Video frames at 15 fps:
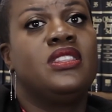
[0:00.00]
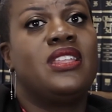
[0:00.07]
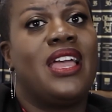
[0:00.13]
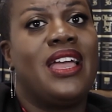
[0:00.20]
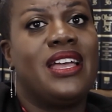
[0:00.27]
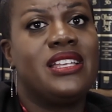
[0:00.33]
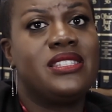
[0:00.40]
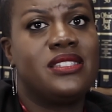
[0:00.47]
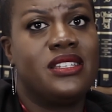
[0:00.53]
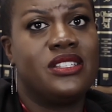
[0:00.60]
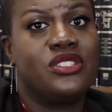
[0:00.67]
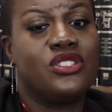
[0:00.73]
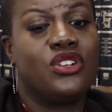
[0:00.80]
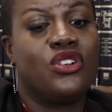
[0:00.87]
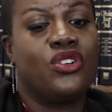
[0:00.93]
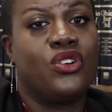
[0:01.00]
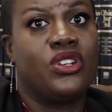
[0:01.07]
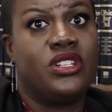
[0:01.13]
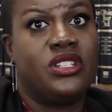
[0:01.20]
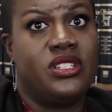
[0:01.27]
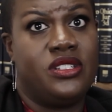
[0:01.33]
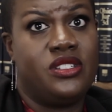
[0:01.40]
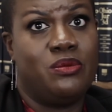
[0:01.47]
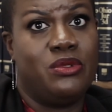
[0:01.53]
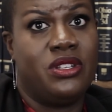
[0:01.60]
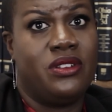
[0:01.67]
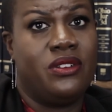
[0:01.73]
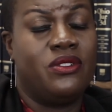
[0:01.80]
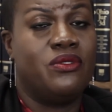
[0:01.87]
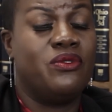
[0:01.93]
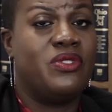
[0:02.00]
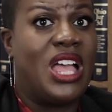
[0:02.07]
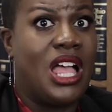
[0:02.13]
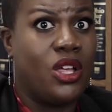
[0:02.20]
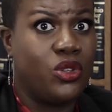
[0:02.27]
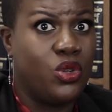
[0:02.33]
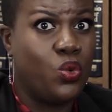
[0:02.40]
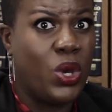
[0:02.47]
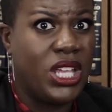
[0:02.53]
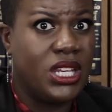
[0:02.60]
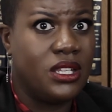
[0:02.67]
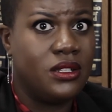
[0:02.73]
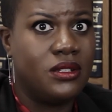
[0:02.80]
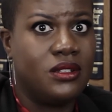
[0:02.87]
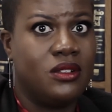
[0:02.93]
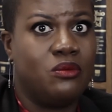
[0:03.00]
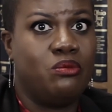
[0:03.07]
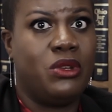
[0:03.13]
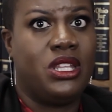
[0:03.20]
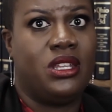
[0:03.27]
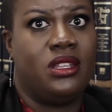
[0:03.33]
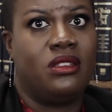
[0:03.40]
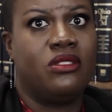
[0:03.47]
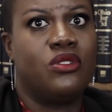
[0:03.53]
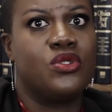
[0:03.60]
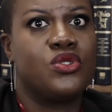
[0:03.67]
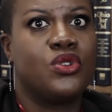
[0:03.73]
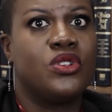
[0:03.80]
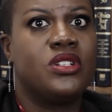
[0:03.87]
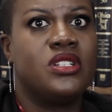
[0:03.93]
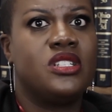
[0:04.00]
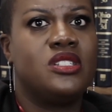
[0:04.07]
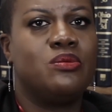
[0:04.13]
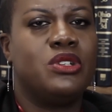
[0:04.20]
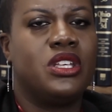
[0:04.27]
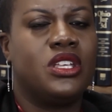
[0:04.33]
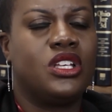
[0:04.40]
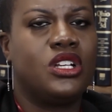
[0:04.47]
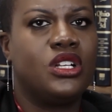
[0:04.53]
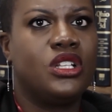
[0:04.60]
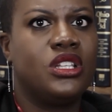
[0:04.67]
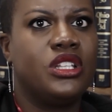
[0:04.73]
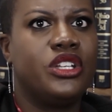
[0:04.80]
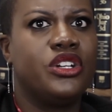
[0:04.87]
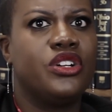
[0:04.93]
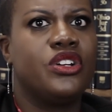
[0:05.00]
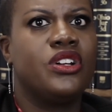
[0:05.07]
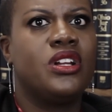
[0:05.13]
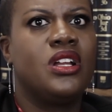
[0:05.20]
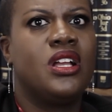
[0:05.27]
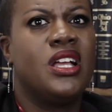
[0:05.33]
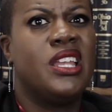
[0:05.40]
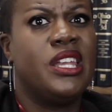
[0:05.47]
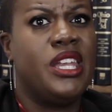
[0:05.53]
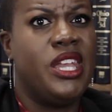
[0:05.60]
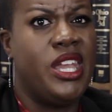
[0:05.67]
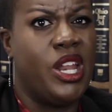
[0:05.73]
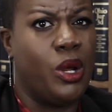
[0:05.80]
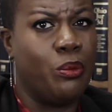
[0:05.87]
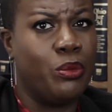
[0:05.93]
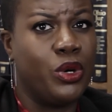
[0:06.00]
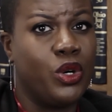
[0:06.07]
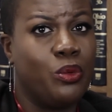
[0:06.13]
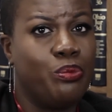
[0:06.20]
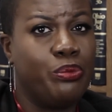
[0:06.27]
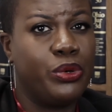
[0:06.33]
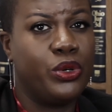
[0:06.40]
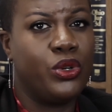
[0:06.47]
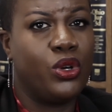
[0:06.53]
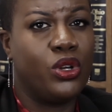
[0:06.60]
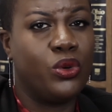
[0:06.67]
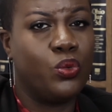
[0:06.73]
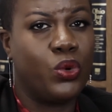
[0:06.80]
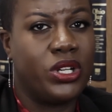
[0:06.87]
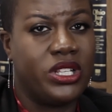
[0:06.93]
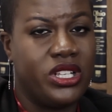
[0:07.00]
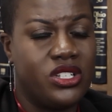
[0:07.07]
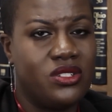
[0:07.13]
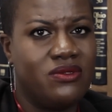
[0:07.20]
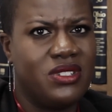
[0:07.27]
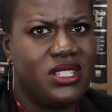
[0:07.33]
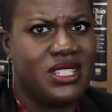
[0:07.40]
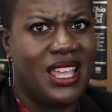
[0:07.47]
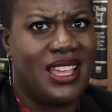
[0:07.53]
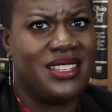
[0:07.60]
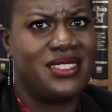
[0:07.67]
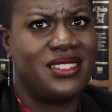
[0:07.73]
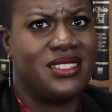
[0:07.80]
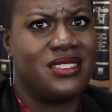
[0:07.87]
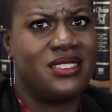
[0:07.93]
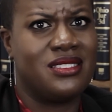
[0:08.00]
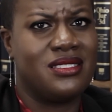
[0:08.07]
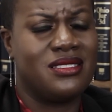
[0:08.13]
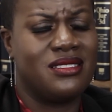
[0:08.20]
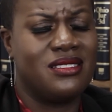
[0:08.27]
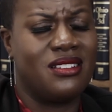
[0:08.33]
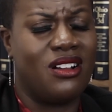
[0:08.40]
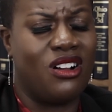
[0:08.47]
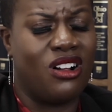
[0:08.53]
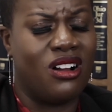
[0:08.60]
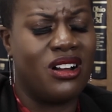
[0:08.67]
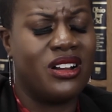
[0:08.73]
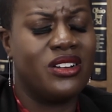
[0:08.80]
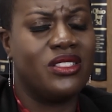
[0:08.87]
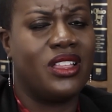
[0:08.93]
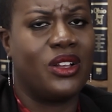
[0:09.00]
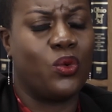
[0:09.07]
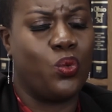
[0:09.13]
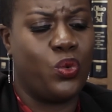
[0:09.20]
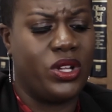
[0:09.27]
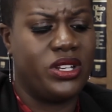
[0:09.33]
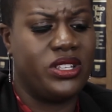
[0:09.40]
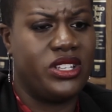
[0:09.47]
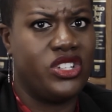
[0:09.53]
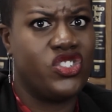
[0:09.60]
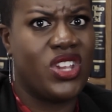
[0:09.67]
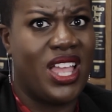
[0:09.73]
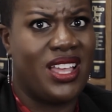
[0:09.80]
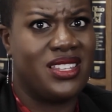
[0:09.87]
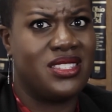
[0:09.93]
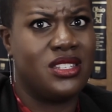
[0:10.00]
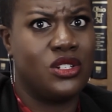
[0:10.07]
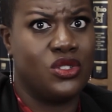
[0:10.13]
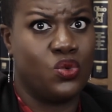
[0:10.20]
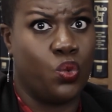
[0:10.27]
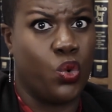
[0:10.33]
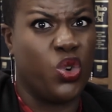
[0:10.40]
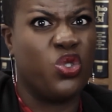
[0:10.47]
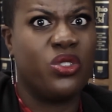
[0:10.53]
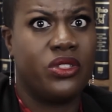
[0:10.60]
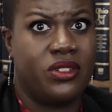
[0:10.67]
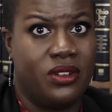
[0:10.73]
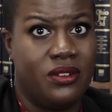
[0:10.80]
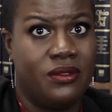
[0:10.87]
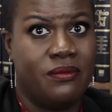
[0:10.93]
the assets are going to need to be evaluated, meaning there's going to need to be a clear number put on what each of these assets are, like what each asset is worth.